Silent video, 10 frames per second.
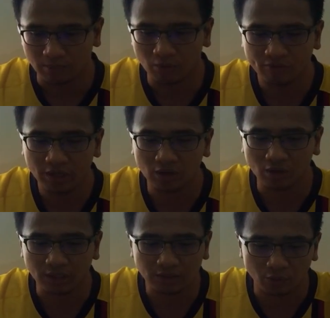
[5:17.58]
Moving
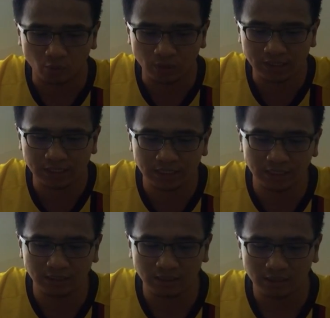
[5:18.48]
on, we
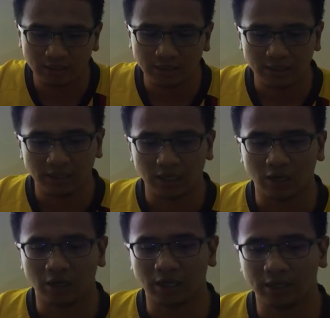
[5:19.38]
see
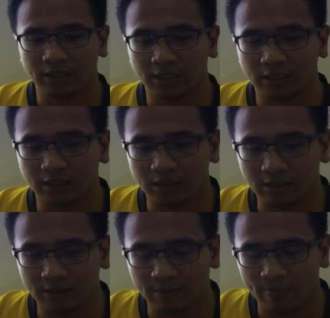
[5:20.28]

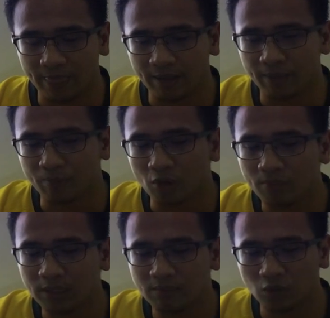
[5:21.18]
the
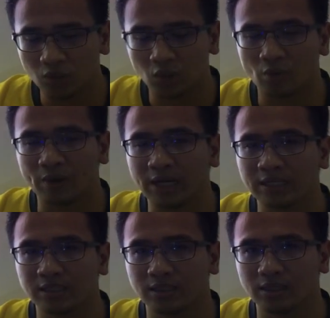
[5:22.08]
problem also
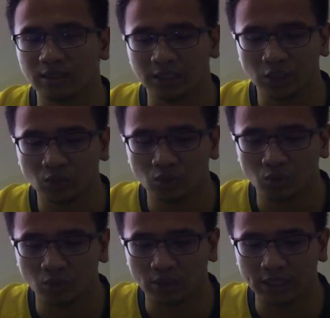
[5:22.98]
arise due
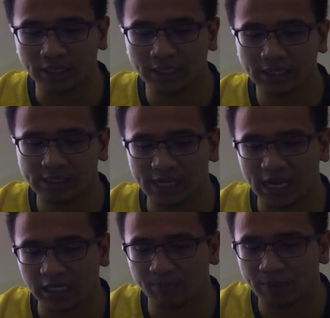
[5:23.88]
to
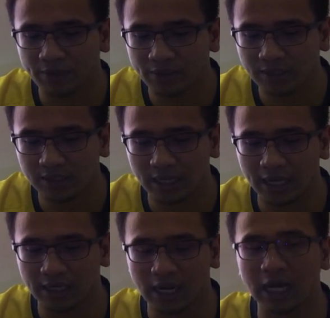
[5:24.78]
inexperienced
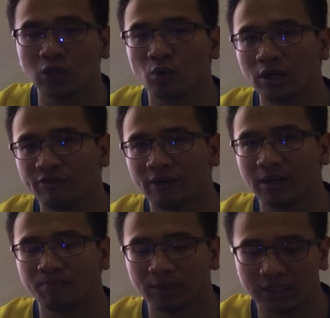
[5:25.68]
and
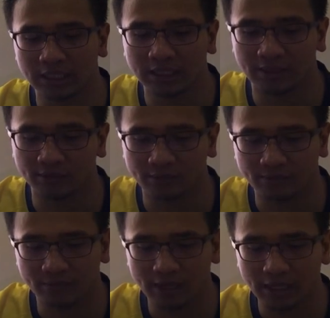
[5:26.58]
unqualified personnel
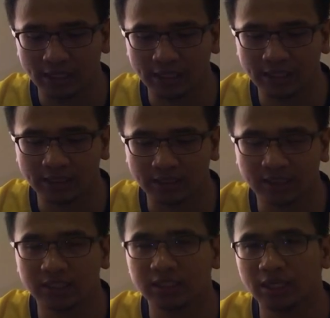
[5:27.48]
in the
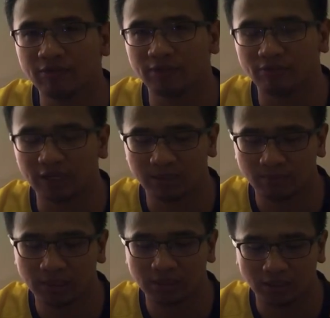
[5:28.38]
chief
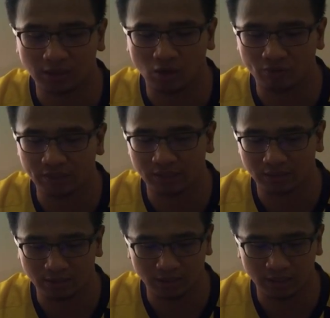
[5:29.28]
investment office
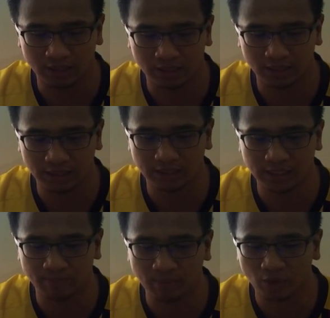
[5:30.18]
in
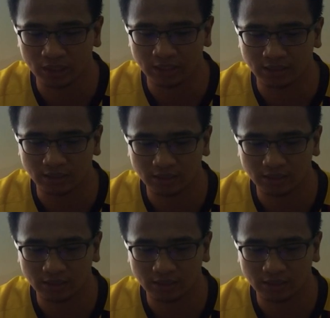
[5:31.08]
JP Morgan.